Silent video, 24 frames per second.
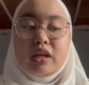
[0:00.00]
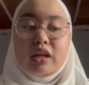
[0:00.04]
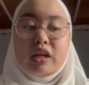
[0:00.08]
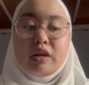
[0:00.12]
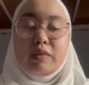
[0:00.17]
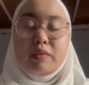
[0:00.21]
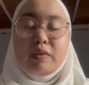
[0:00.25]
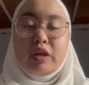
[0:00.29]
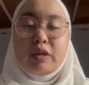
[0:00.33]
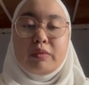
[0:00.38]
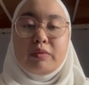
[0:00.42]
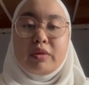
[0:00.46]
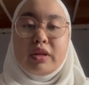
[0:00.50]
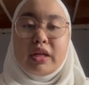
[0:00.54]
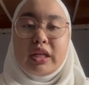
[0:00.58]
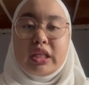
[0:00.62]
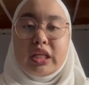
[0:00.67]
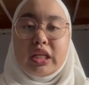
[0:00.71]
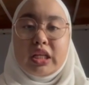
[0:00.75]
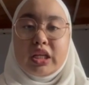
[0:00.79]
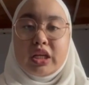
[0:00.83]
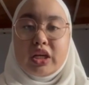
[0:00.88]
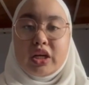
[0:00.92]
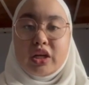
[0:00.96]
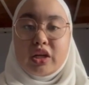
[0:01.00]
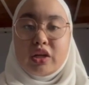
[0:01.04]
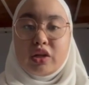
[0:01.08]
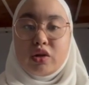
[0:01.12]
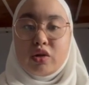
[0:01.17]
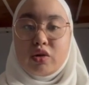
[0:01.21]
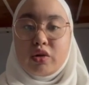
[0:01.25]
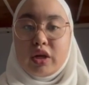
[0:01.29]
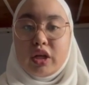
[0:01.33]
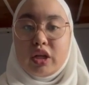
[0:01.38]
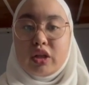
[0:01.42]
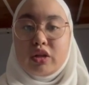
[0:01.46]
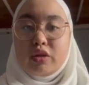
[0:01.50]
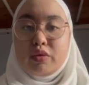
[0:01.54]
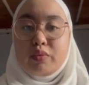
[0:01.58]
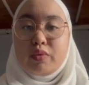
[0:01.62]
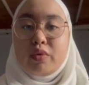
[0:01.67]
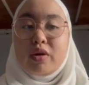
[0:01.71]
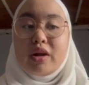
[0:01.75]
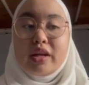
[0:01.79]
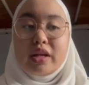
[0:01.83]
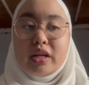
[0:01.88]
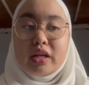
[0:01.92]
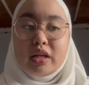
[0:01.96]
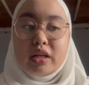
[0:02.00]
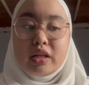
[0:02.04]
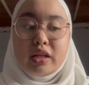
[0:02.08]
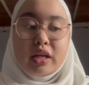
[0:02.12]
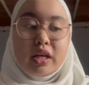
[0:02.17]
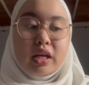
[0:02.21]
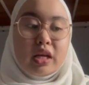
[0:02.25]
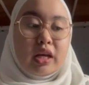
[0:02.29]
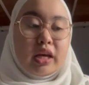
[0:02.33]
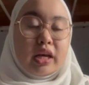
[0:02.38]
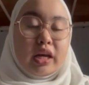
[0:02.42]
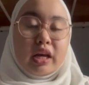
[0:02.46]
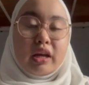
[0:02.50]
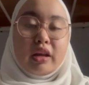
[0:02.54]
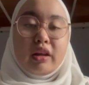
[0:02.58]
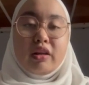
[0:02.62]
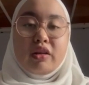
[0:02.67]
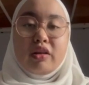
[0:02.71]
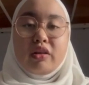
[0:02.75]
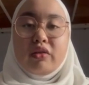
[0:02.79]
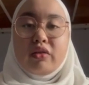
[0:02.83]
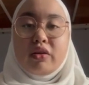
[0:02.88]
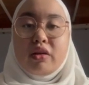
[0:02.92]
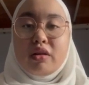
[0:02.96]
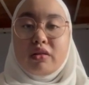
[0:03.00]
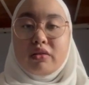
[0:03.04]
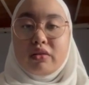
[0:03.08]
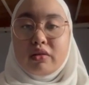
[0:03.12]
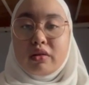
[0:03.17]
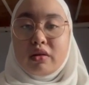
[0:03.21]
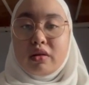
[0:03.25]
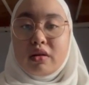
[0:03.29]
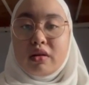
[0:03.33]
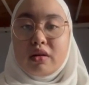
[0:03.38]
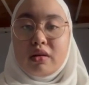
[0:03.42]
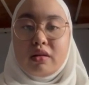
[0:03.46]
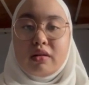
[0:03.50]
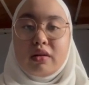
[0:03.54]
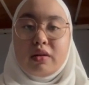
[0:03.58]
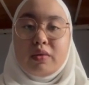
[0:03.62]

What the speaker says: he manipulated her into going to brothel, and then he drugged her, and then